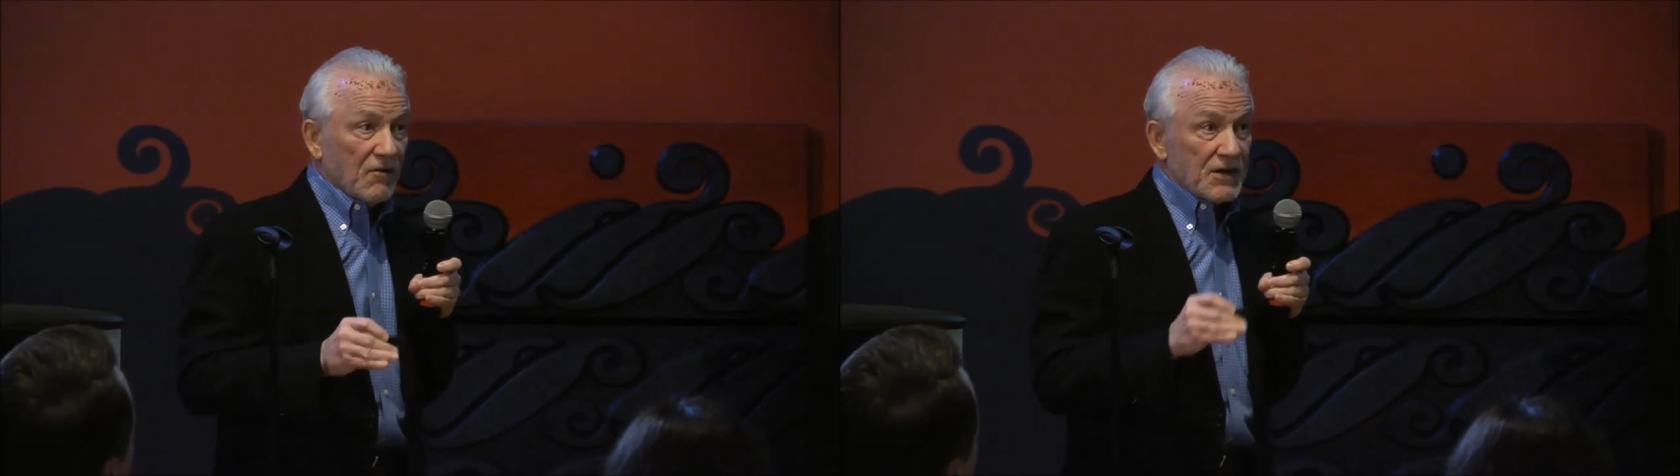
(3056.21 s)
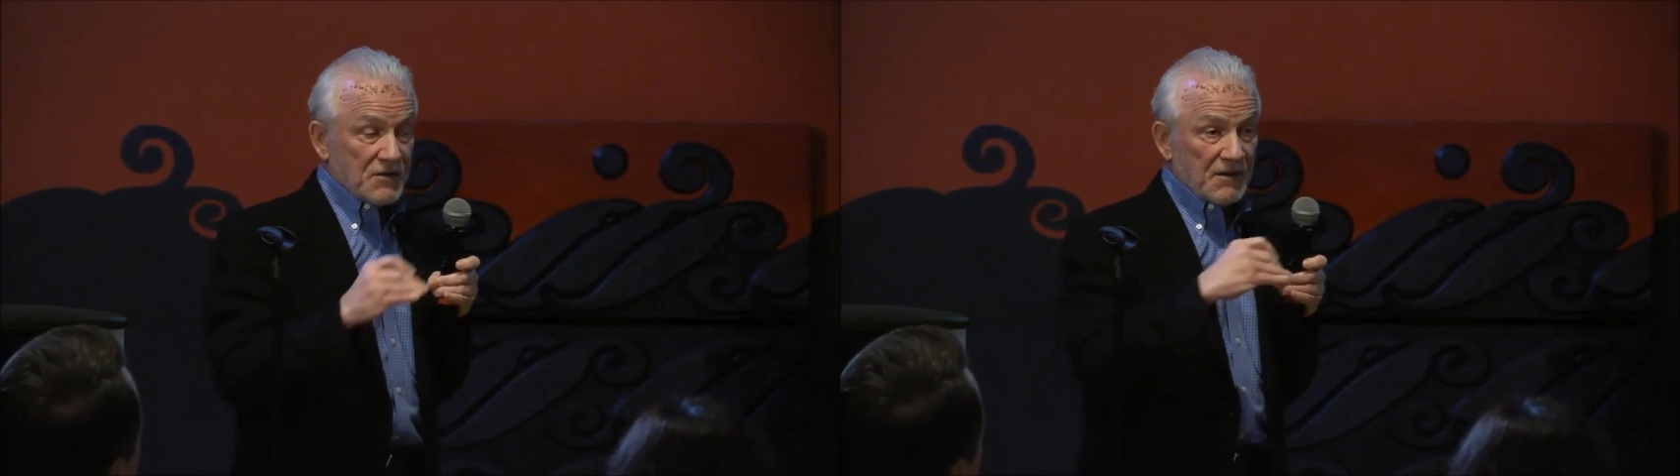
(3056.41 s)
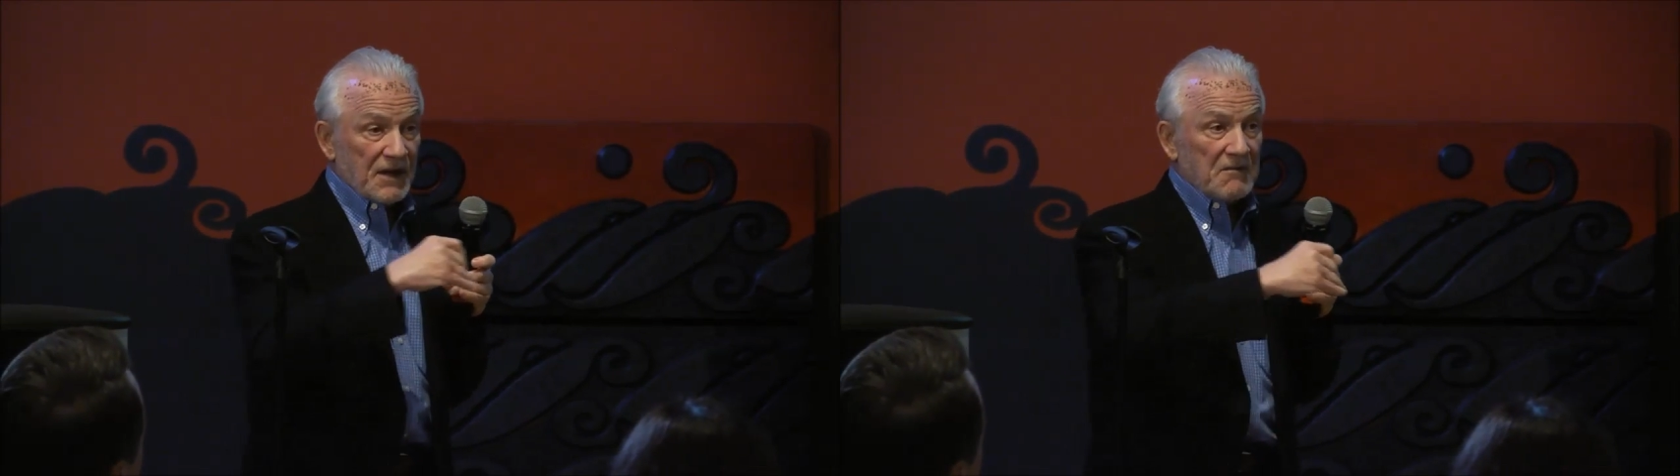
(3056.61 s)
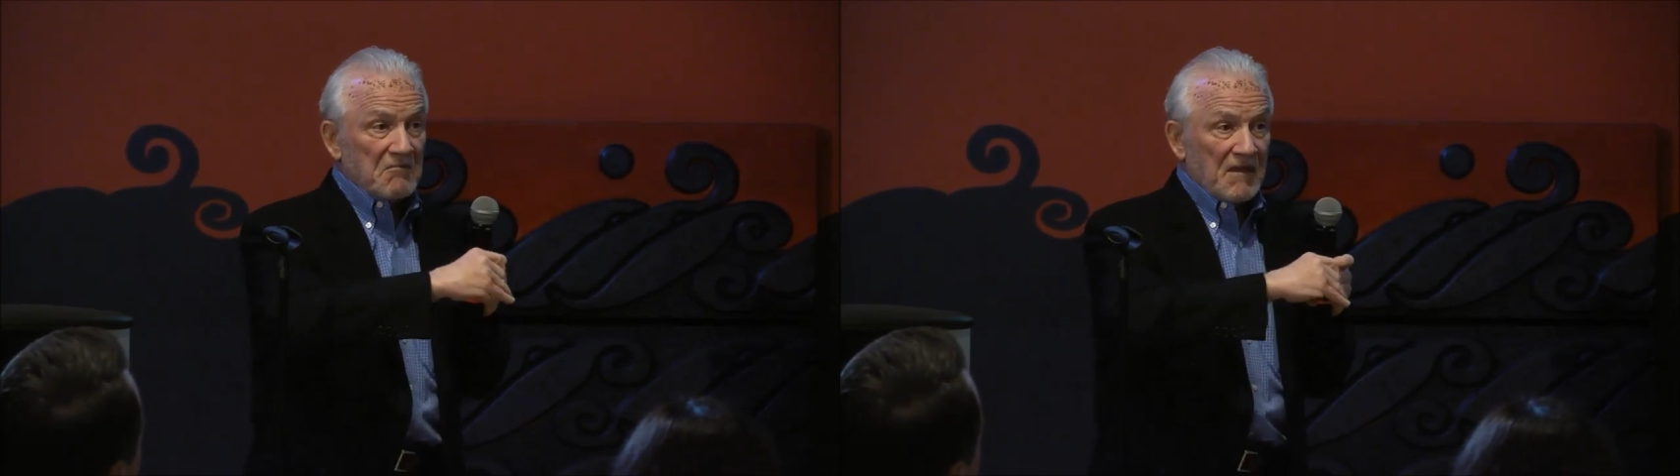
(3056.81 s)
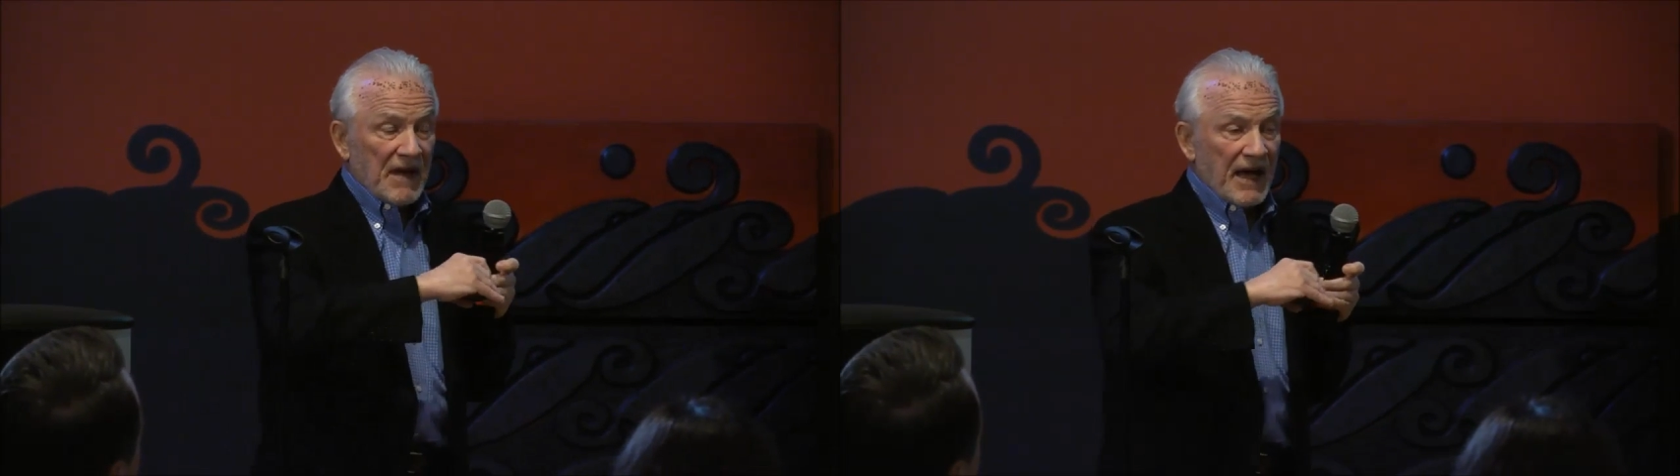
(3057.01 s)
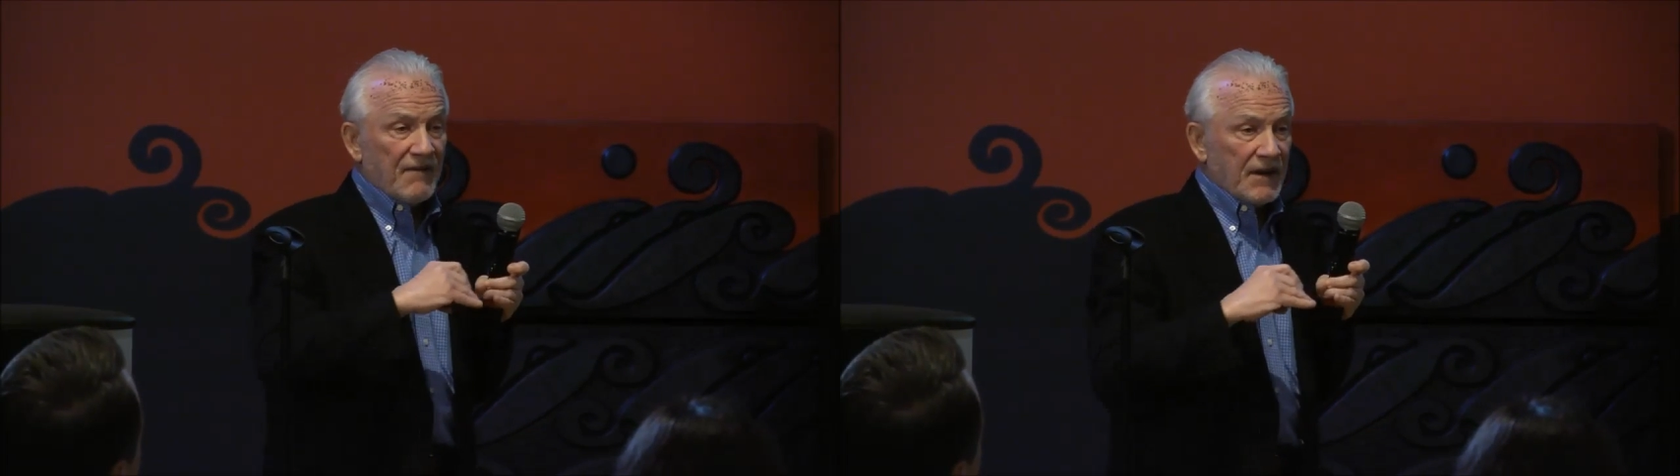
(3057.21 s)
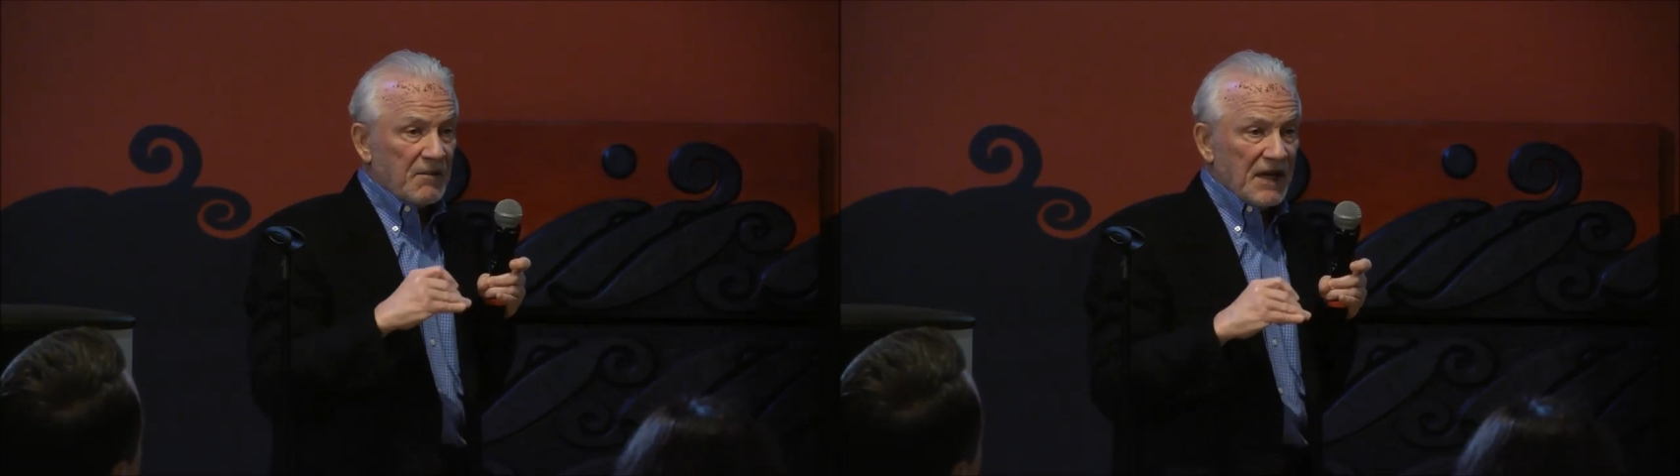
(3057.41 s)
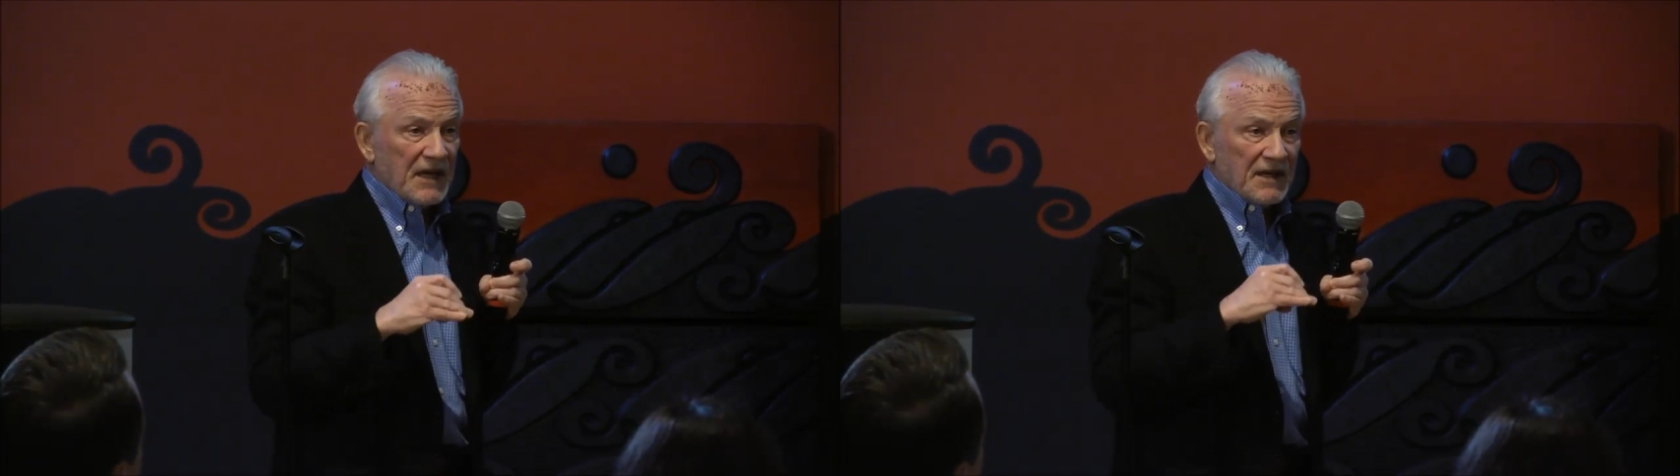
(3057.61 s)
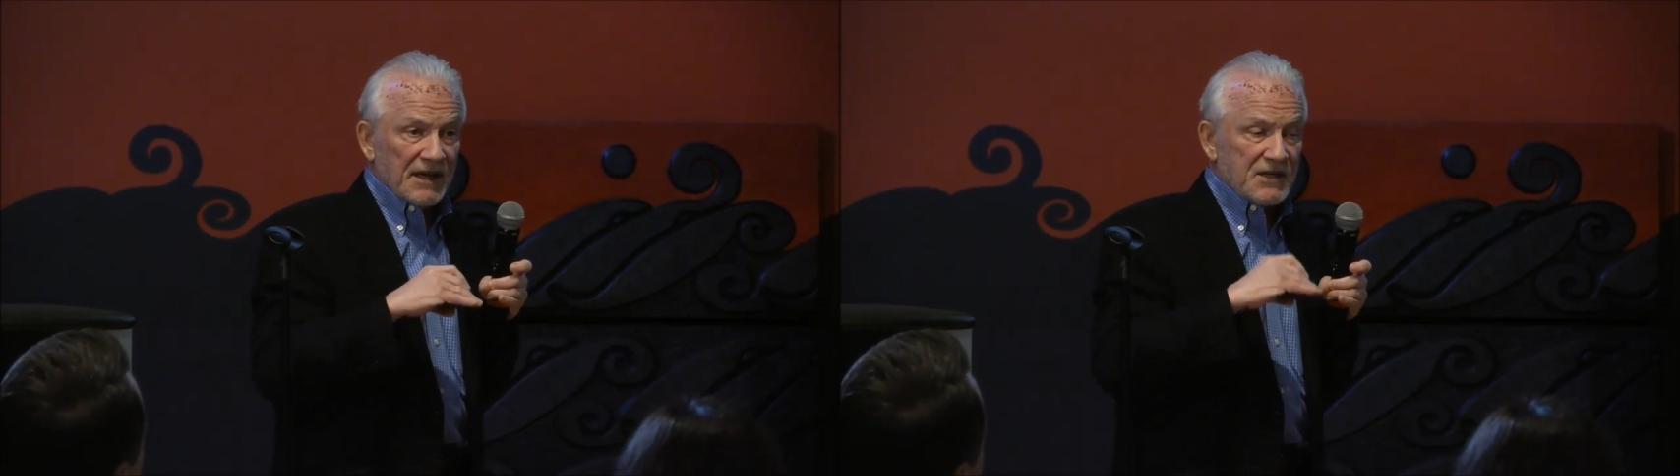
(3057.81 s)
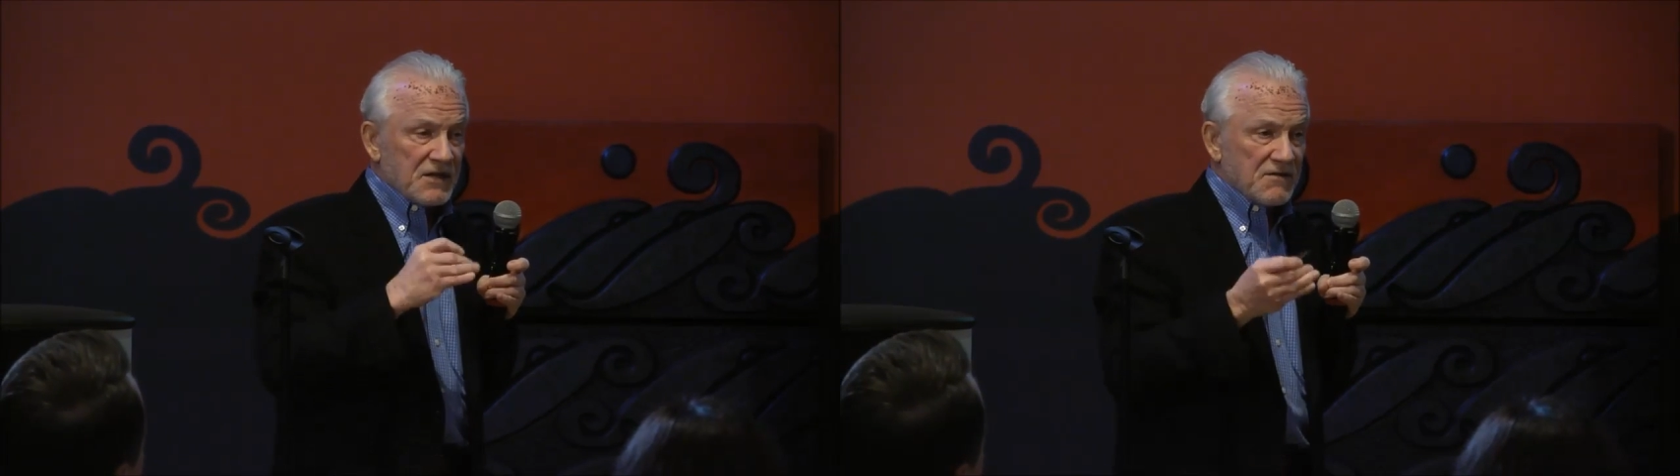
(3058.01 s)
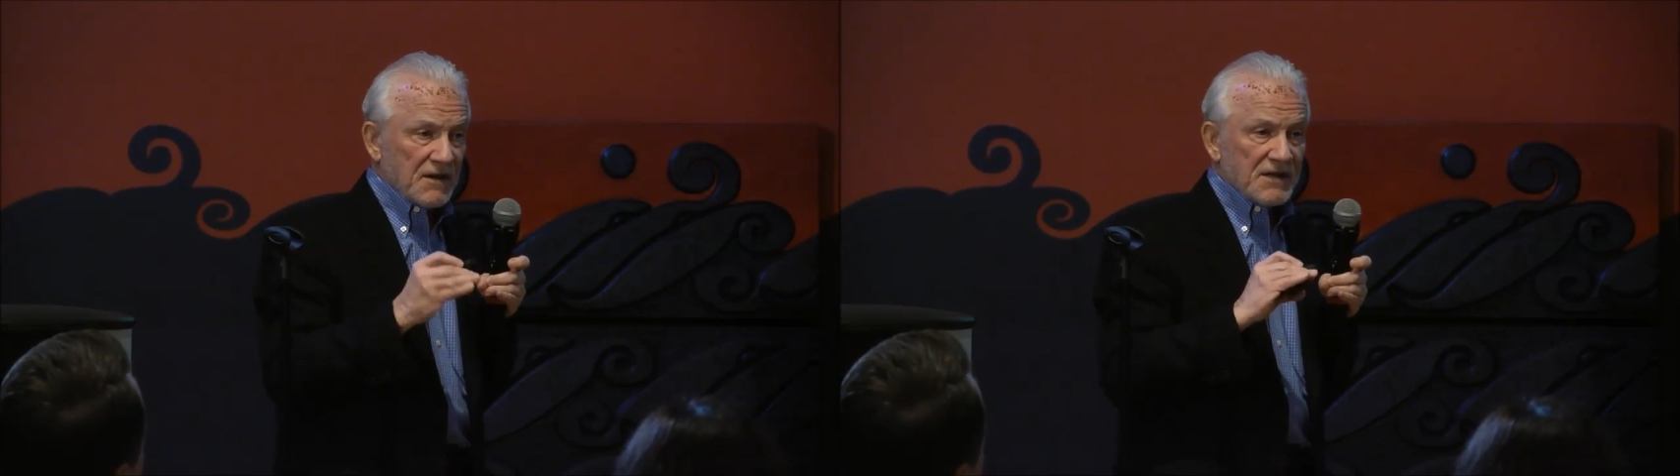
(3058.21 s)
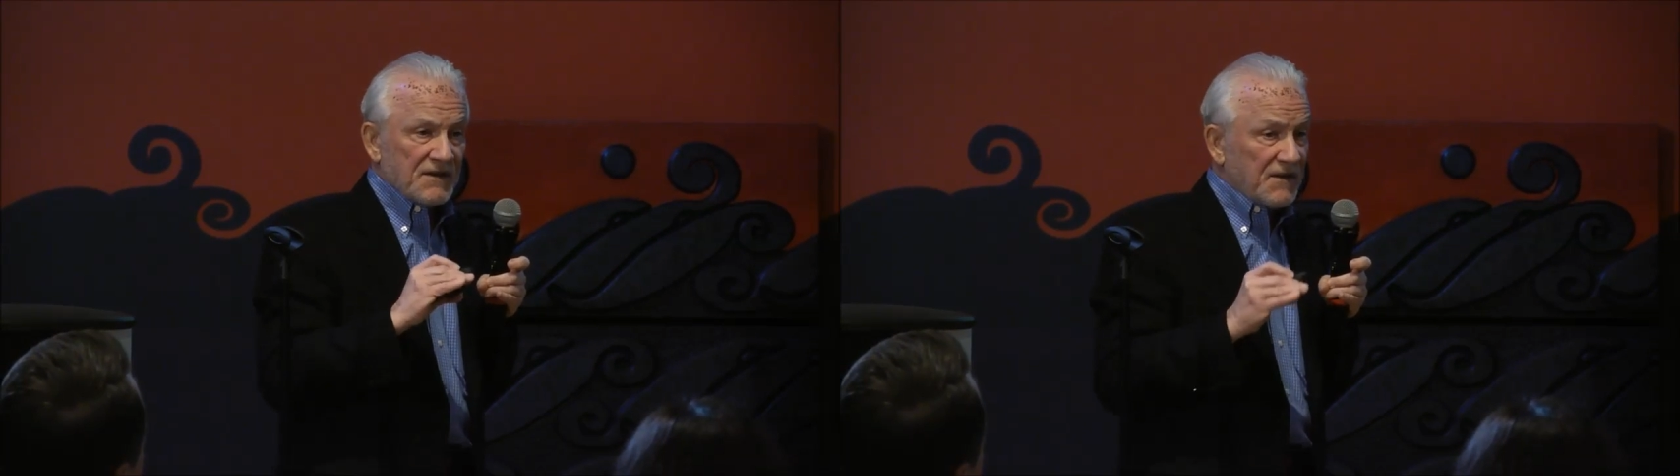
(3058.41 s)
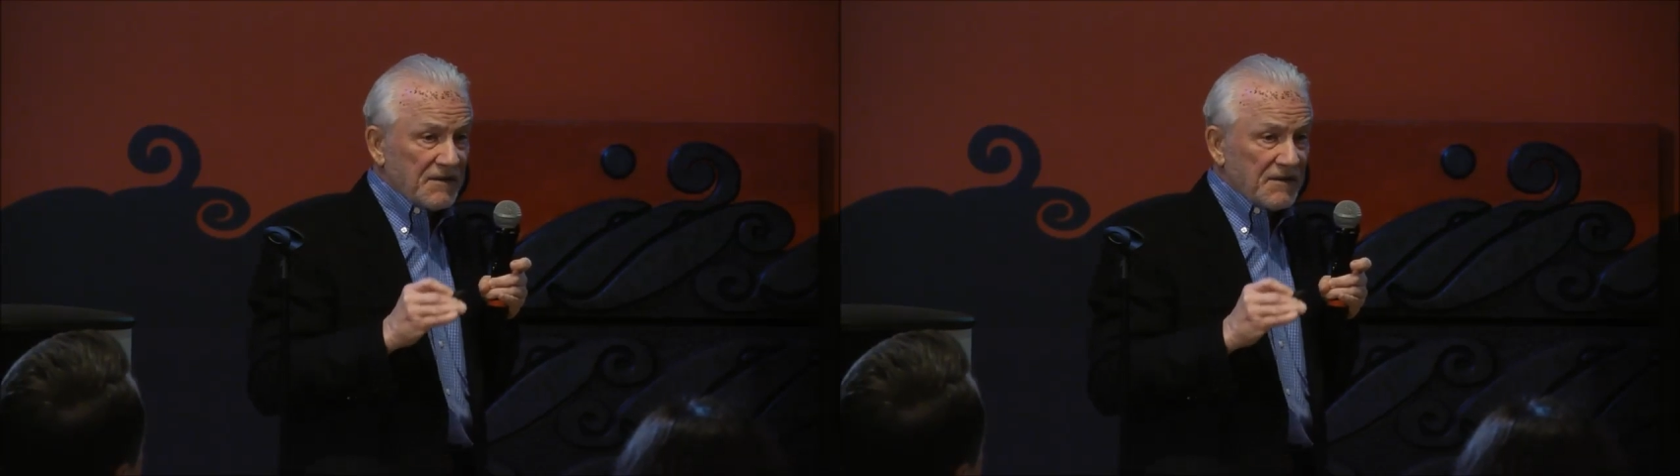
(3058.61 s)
which we have in many elections where it's a